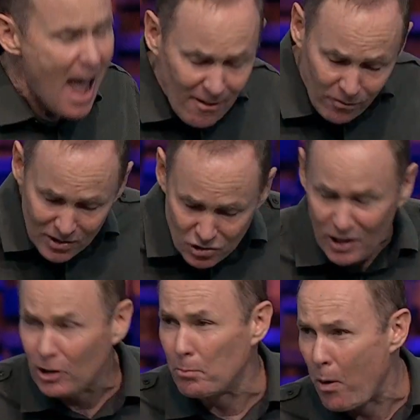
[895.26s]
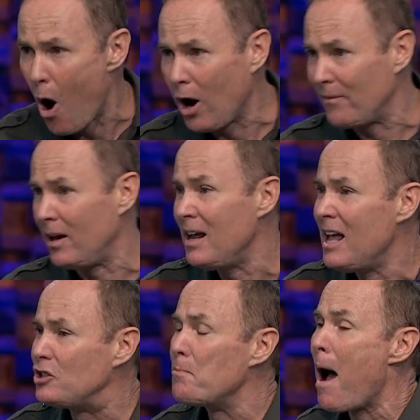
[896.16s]
Every single part of it.
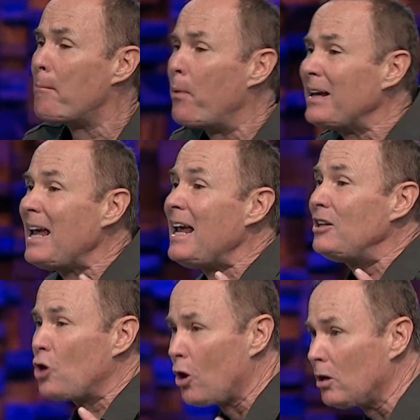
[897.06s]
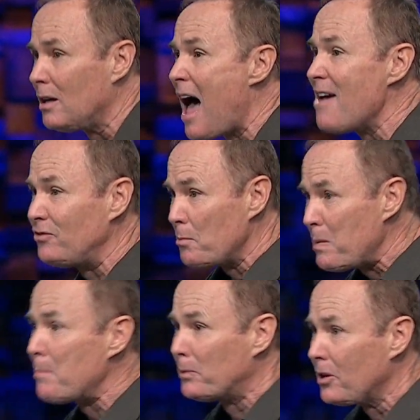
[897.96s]
It's about bringing eternal life to
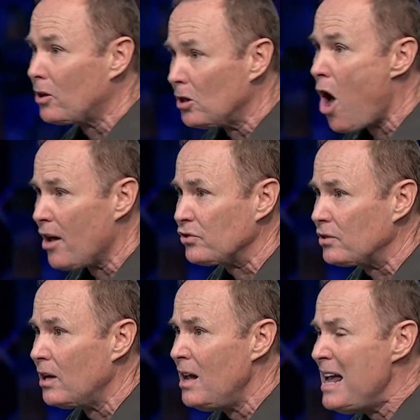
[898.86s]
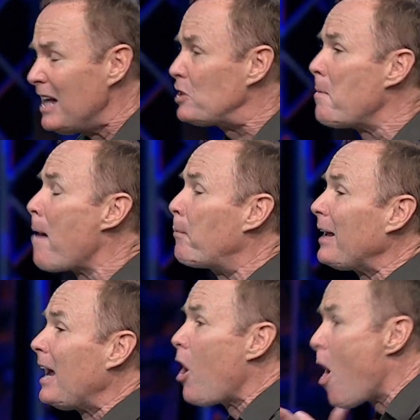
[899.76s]
people that are lost. It's about
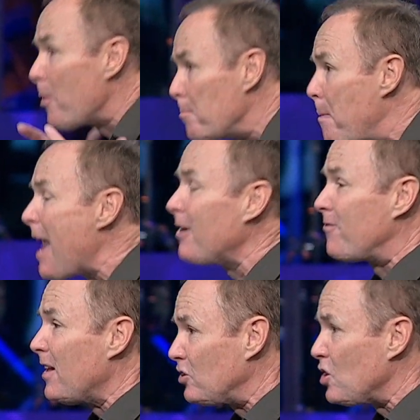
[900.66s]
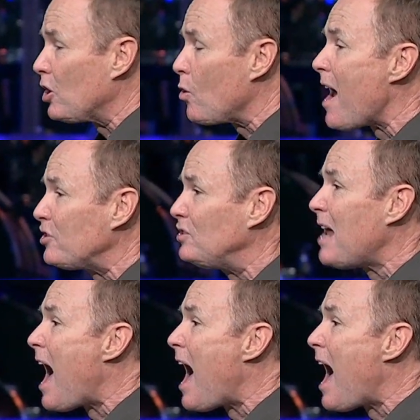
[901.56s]
bringing all the benefits that Christ